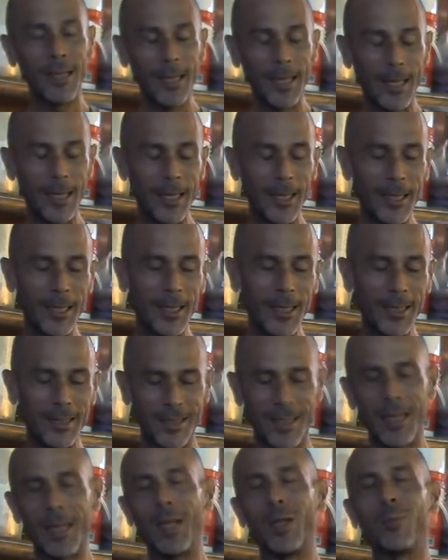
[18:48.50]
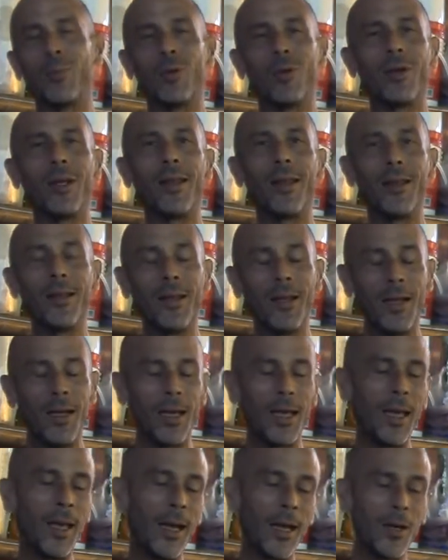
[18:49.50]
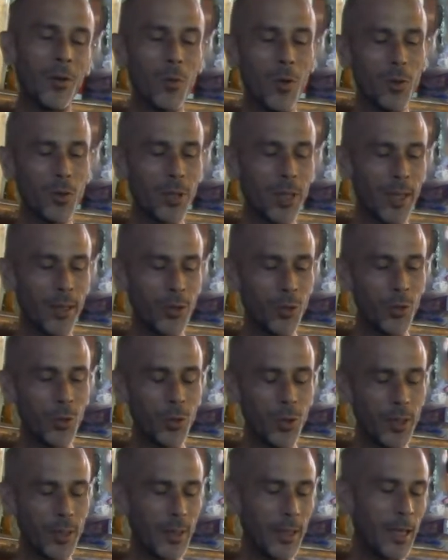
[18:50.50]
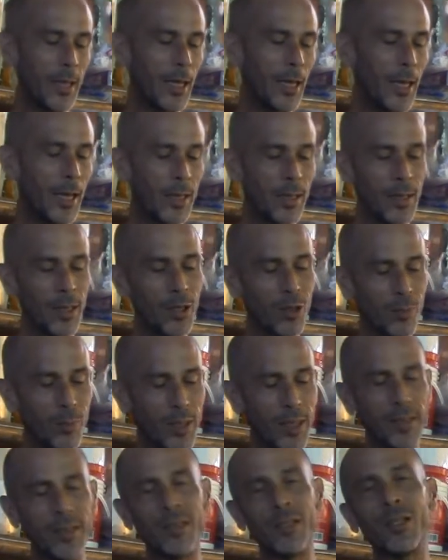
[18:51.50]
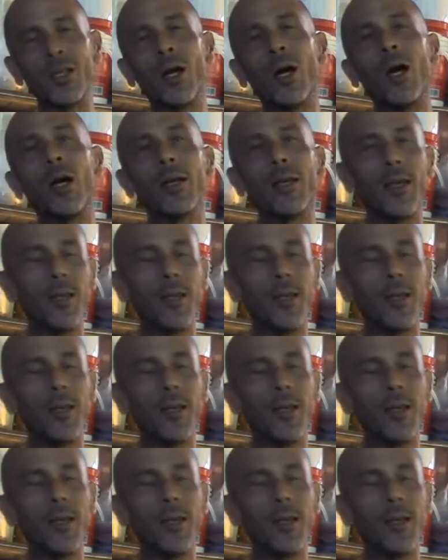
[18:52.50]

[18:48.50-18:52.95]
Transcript: It's not breathing. Air won't get to it, and it'll be soggy.